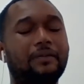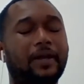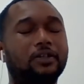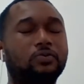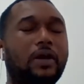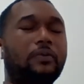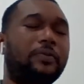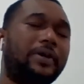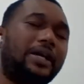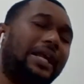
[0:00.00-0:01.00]
Because what we
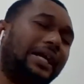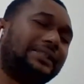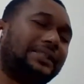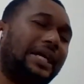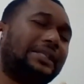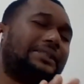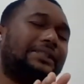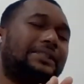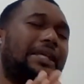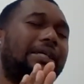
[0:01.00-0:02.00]
realize is that
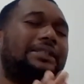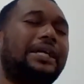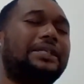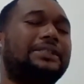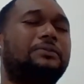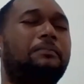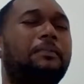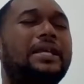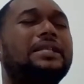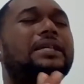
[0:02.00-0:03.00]
data is
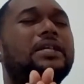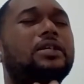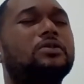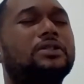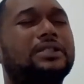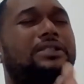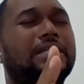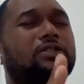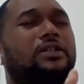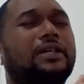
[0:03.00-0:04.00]
mainly used at the
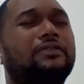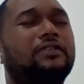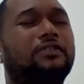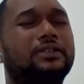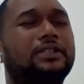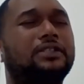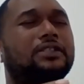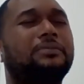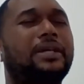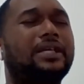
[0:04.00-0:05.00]
central level for
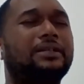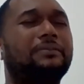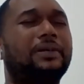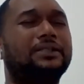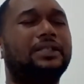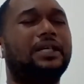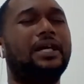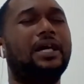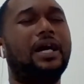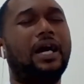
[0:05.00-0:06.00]
decision making, but
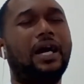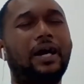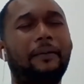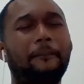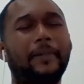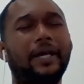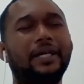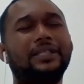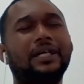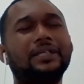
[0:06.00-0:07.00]

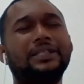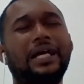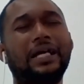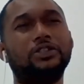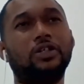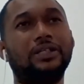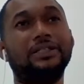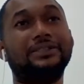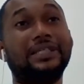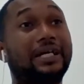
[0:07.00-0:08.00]
it doesn't
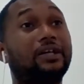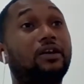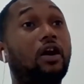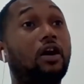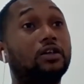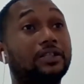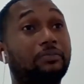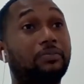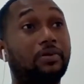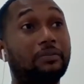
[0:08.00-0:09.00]
actually tackle all the
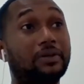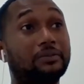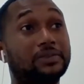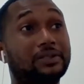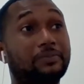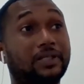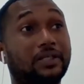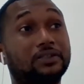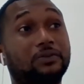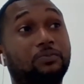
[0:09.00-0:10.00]
problems,
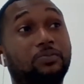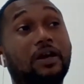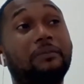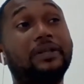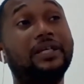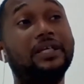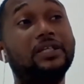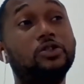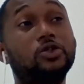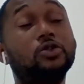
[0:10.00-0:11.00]
because probably
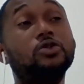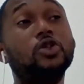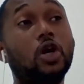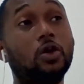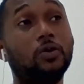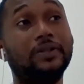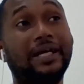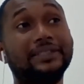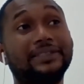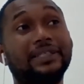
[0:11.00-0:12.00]
you know
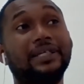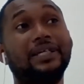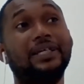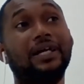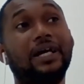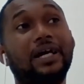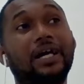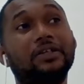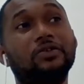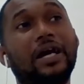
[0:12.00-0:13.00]
that
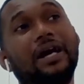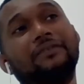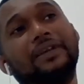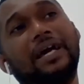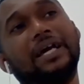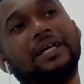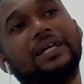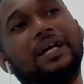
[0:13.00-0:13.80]
you have like